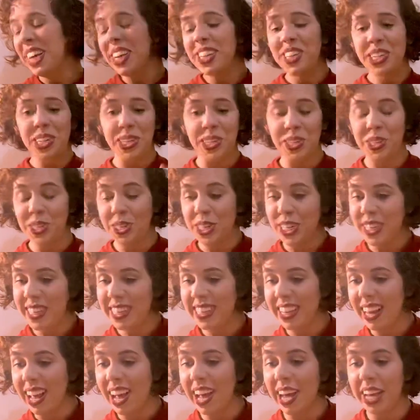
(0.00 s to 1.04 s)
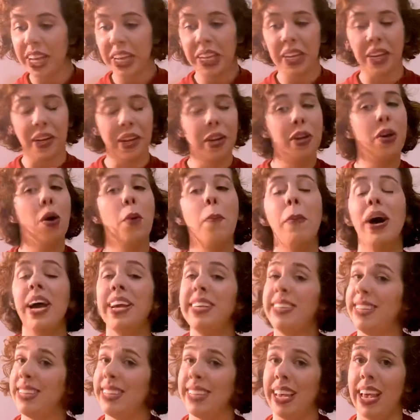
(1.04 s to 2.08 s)
She's just like, you're my
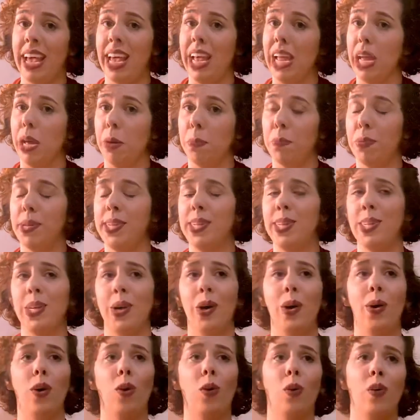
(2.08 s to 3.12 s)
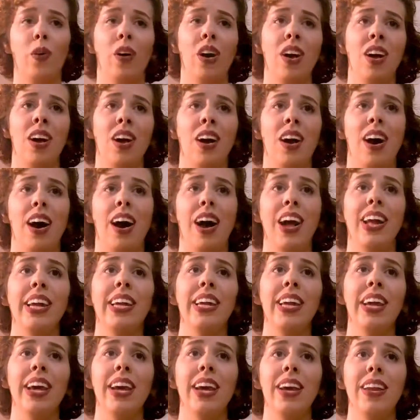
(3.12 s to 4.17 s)
escape, so I
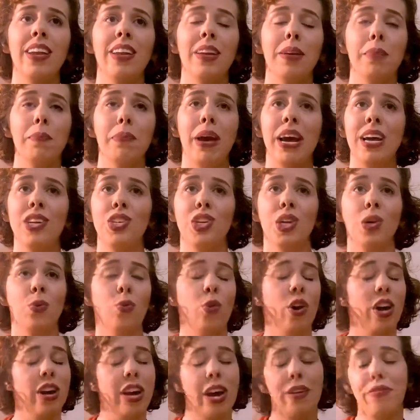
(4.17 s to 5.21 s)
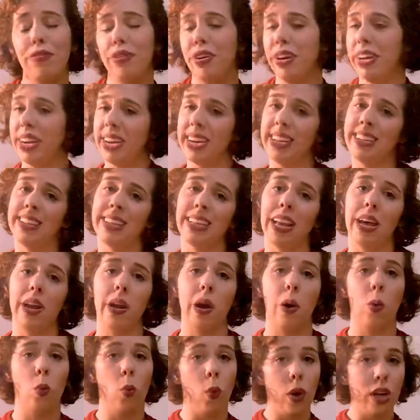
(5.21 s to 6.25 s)
can imagine whatever it is that
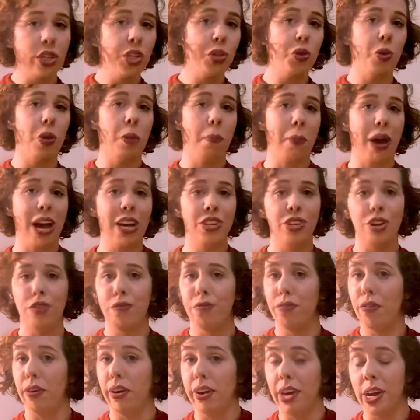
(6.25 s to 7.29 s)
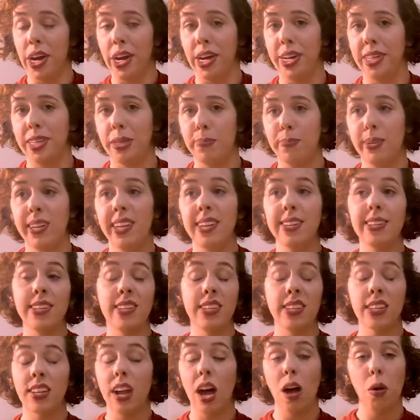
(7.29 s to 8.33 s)
I want to imagine for us because
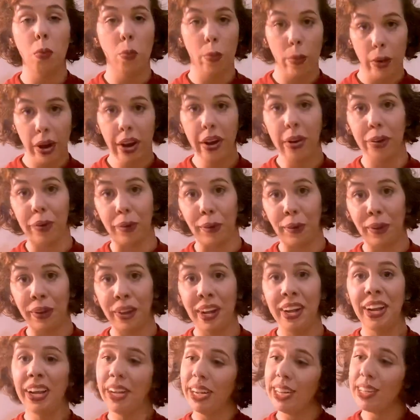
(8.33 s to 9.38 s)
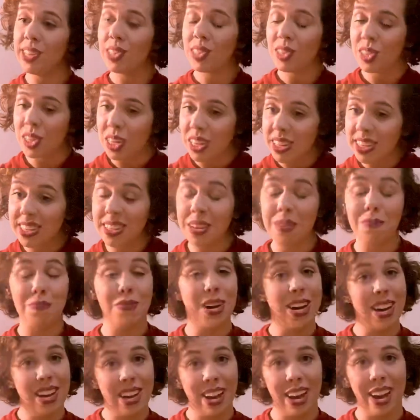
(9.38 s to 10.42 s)
it's not real. It's just in
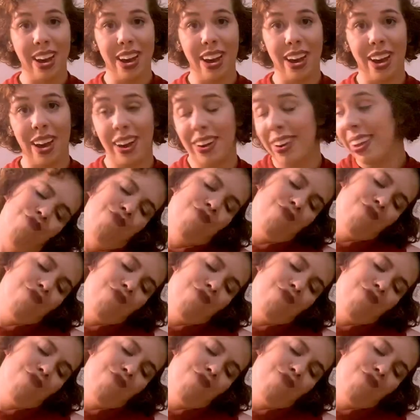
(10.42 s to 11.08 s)
my head.